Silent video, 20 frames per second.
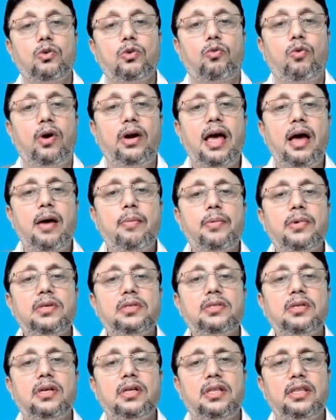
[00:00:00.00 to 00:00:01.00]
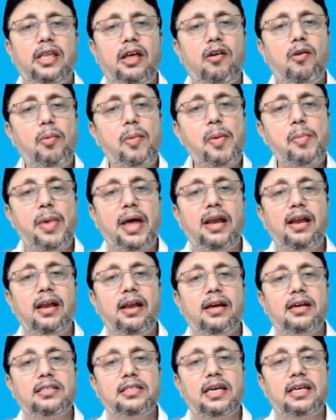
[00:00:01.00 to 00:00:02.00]
So what happens? There will be
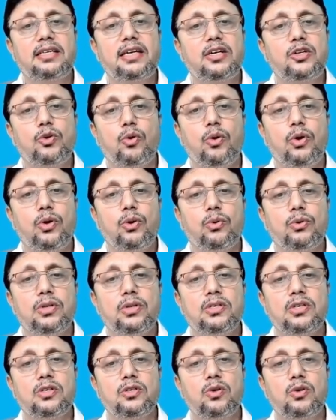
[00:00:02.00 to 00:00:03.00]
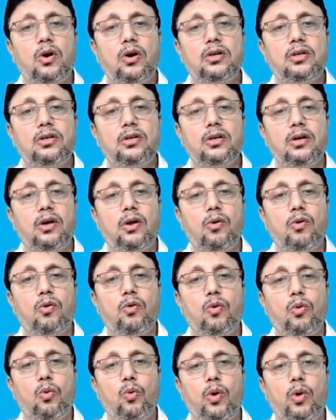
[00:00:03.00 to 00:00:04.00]
many layers, as I told you. This is not,
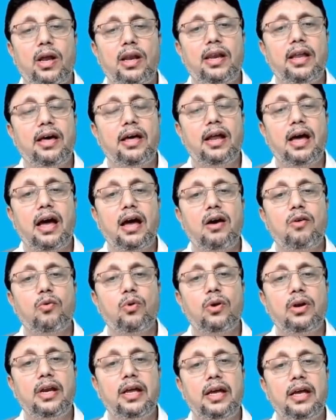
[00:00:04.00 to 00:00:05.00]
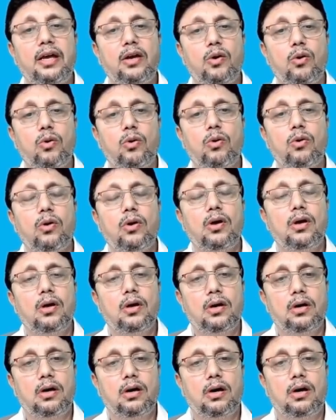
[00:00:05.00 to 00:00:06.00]
one layer I have only,
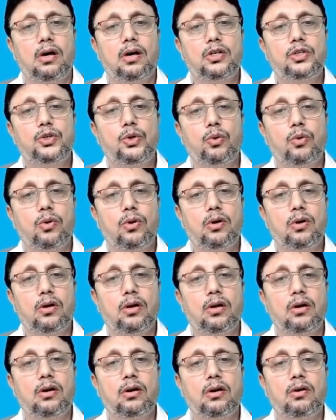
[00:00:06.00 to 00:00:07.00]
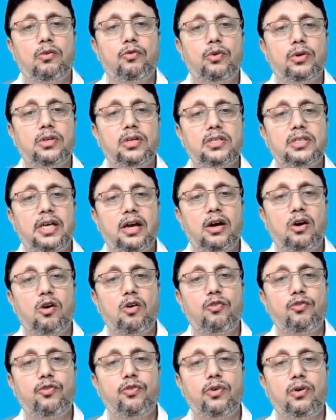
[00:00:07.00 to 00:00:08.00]
shown for the
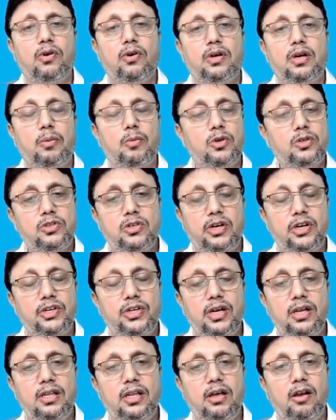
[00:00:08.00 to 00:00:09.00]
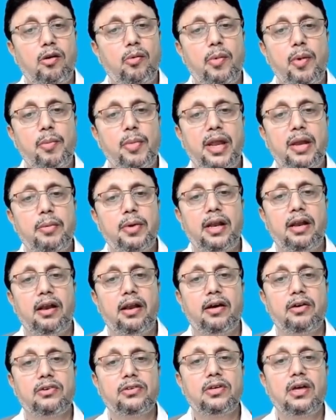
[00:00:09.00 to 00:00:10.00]
sake of demonstration. There will be many,
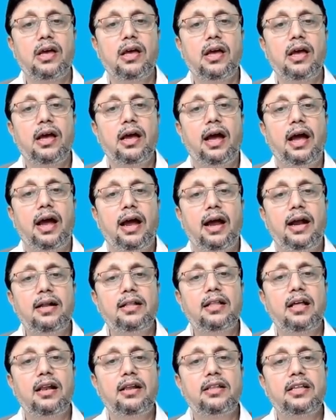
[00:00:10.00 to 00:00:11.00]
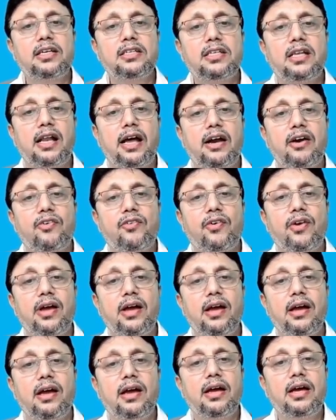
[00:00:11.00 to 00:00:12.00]
many layers. And this light
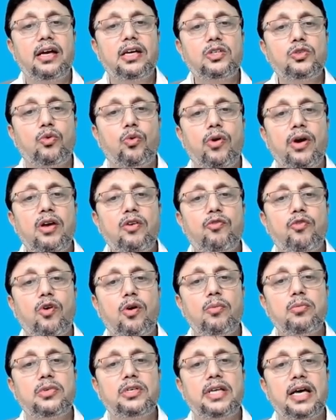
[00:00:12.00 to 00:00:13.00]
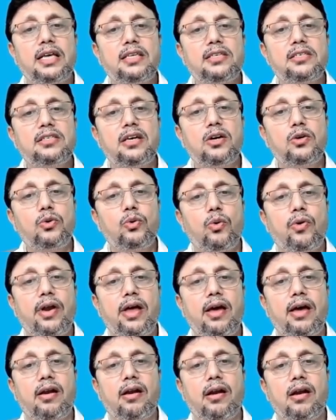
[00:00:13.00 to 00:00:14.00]
ray is going from denser to
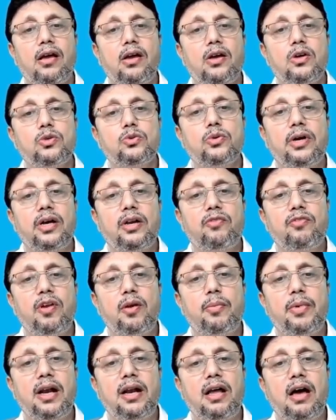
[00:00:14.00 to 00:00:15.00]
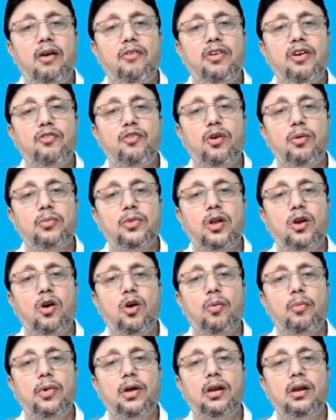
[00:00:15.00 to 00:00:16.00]
rarer. So it will bend away from the
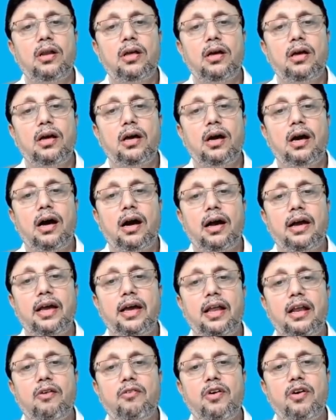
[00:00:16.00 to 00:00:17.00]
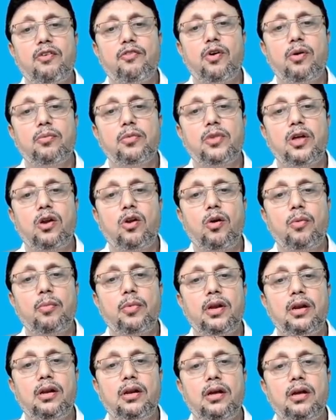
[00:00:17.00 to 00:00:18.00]
normal, again away from the
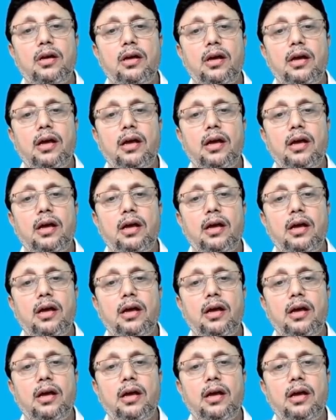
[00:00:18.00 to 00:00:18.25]
normal.